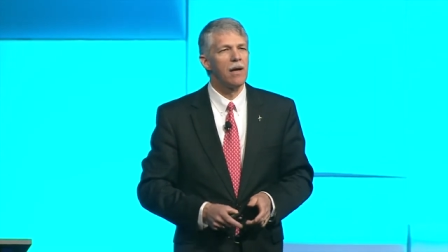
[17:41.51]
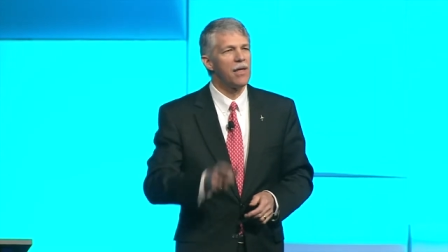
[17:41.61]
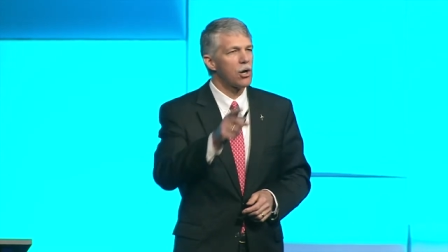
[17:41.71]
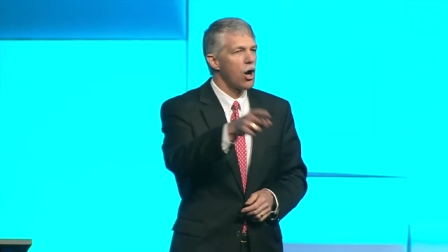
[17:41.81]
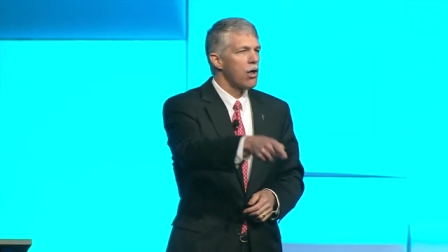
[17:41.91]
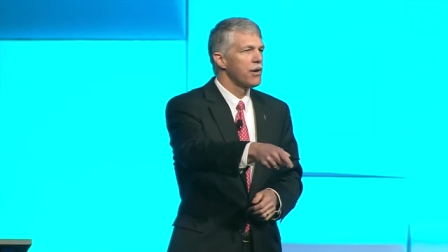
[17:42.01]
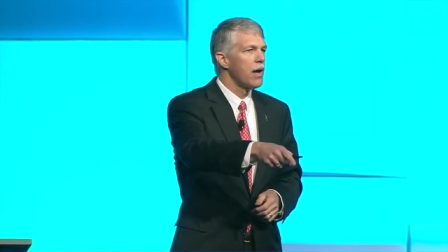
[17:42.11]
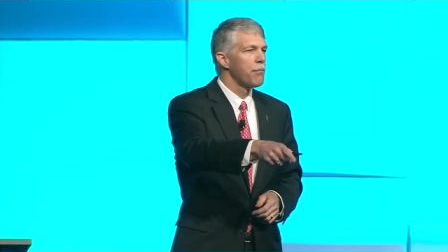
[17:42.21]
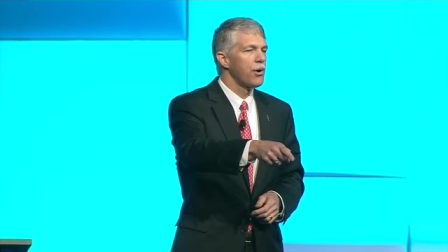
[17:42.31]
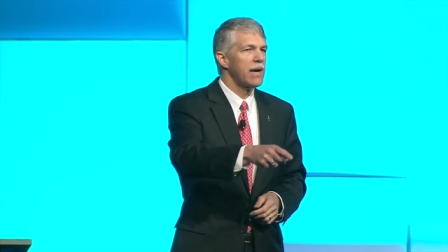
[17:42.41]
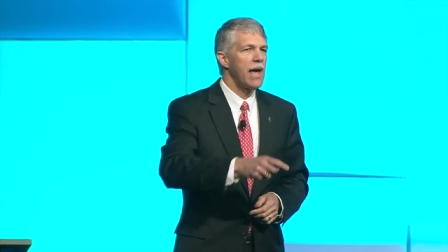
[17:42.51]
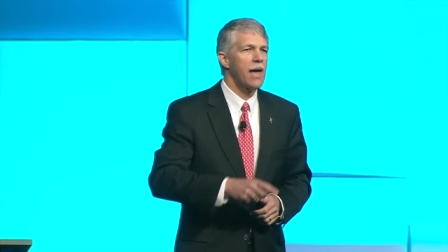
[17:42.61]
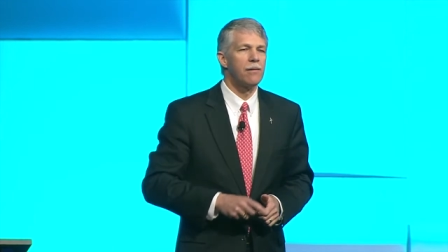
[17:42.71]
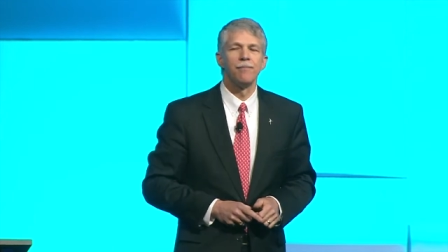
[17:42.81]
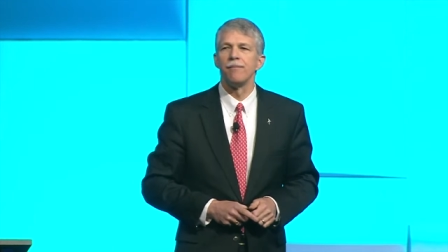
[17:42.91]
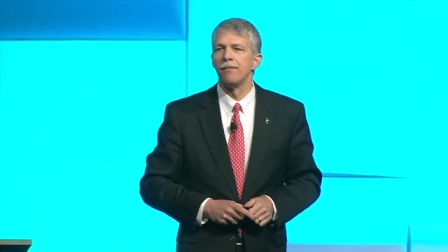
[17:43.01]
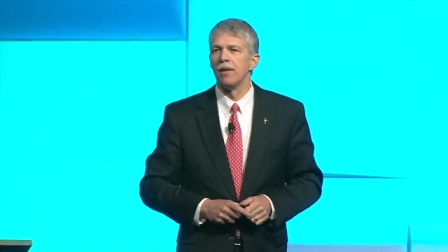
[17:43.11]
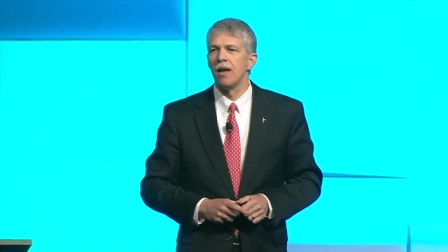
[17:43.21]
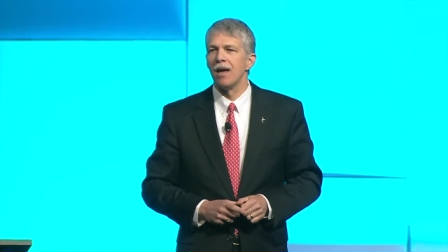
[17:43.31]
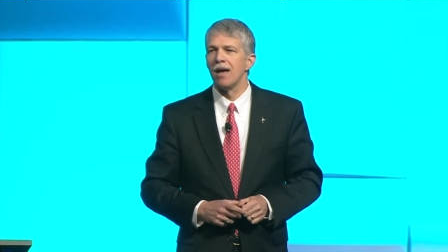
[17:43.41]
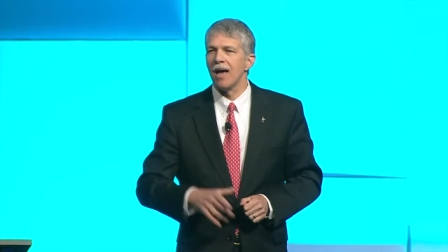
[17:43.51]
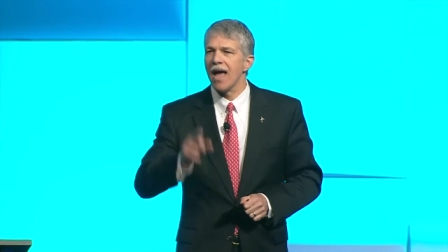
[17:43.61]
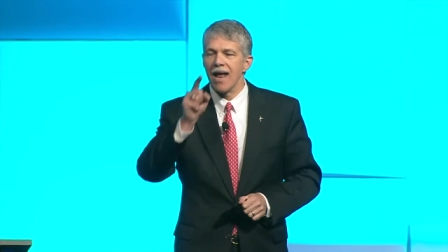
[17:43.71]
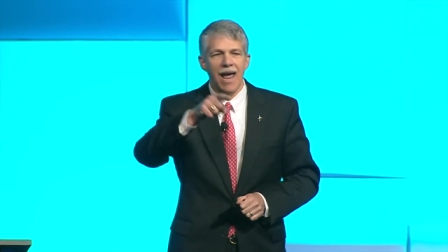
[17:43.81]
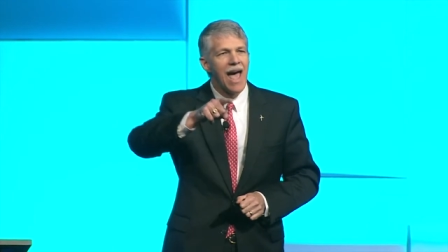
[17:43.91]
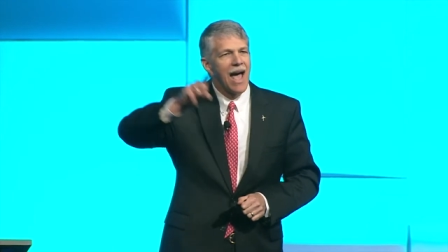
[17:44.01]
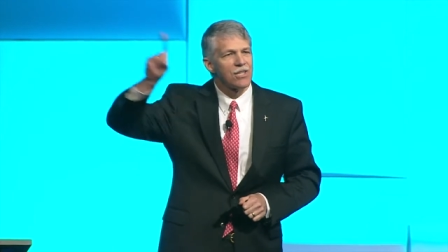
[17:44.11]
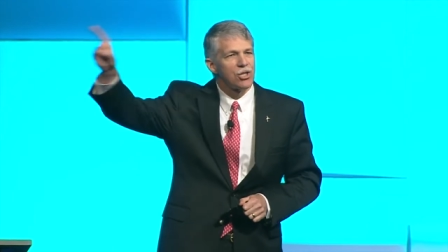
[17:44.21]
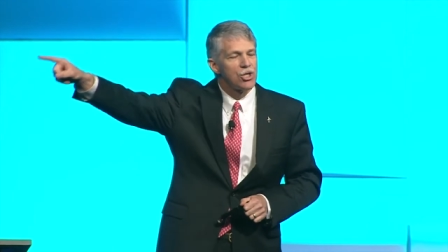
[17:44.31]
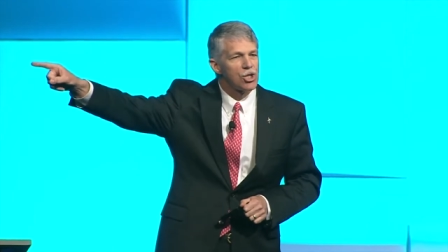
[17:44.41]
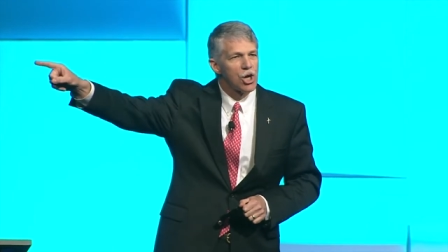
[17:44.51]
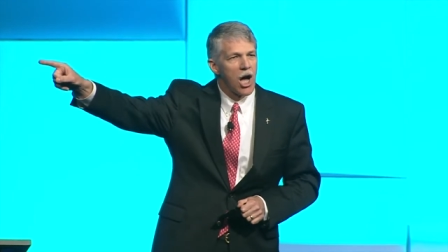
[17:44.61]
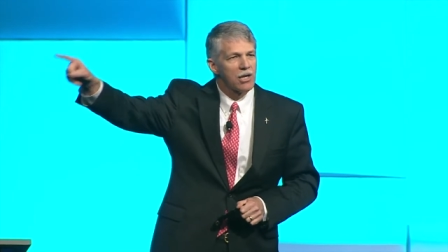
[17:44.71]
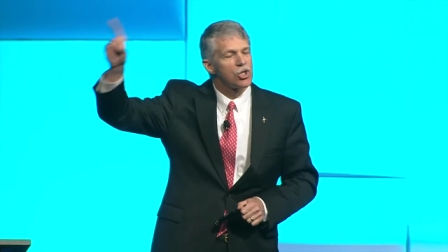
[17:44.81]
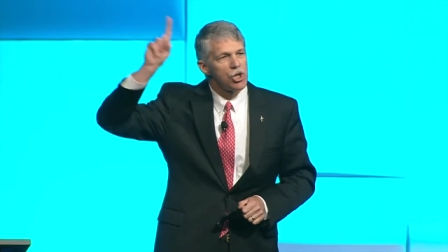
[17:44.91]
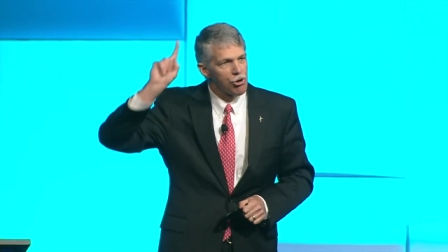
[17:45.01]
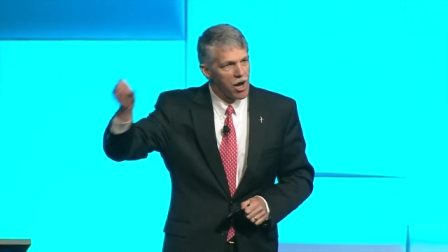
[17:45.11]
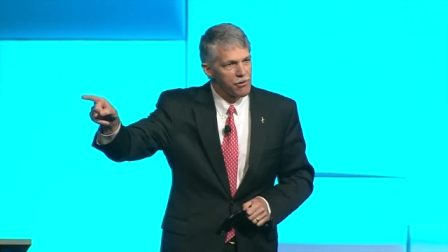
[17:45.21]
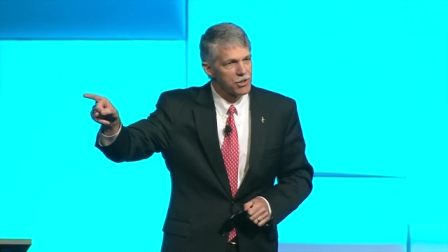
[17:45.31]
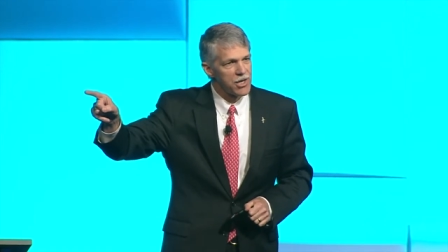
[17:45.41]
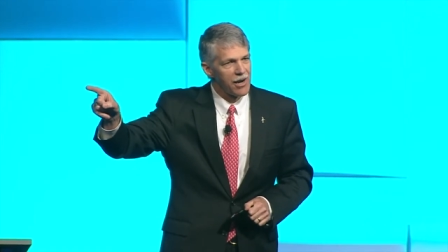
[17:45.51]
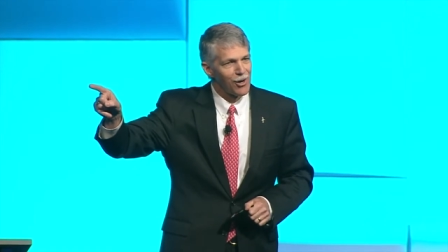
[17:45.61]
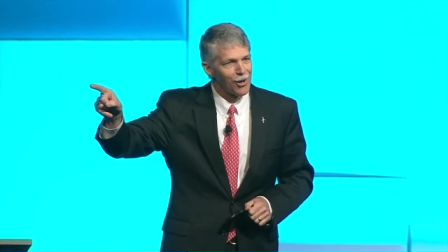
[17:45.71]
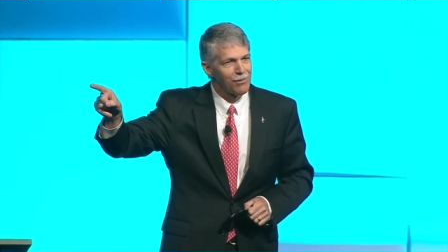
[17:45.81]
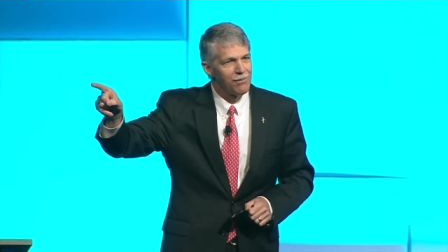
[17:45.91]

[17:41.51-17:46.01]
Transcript: Then call the number again and ask to talk to your other senator